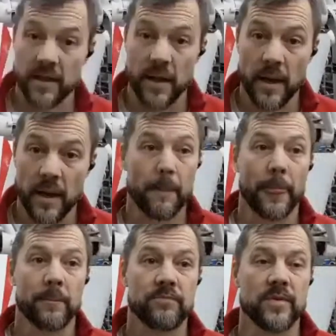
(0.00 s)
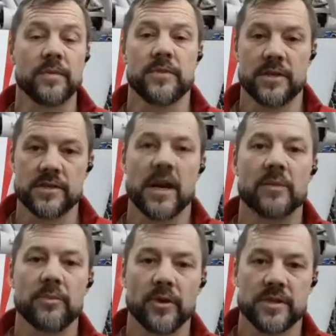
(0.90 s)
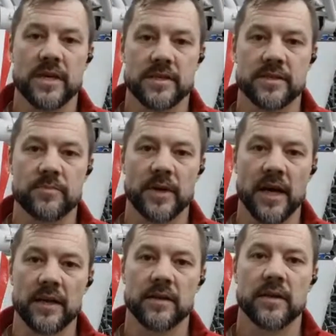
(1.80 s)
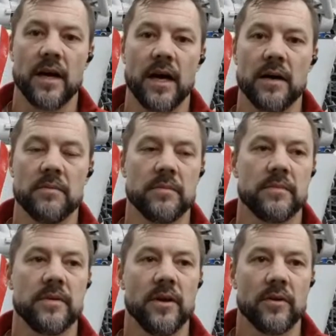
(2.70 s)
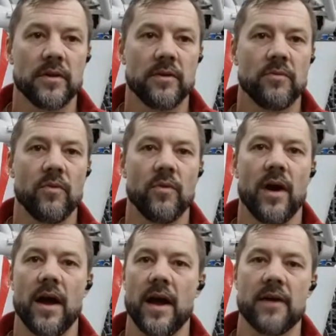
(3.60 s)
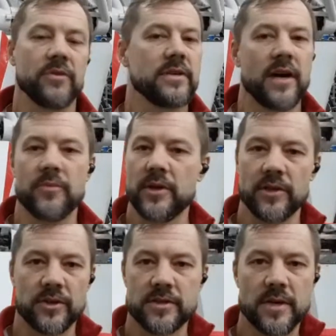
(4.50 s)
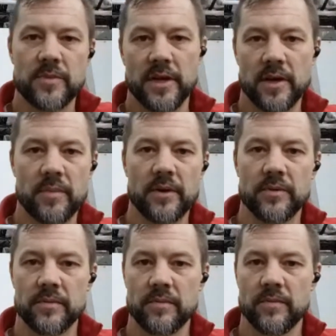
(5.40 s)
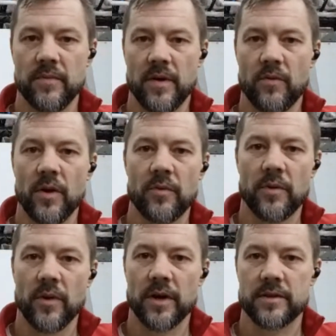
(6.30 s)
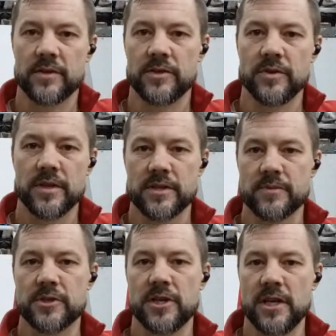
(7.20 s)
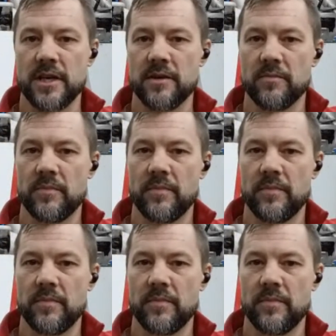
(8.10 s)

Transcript: The design process has begun. You know, every time we learn something about what we want to do to this machine,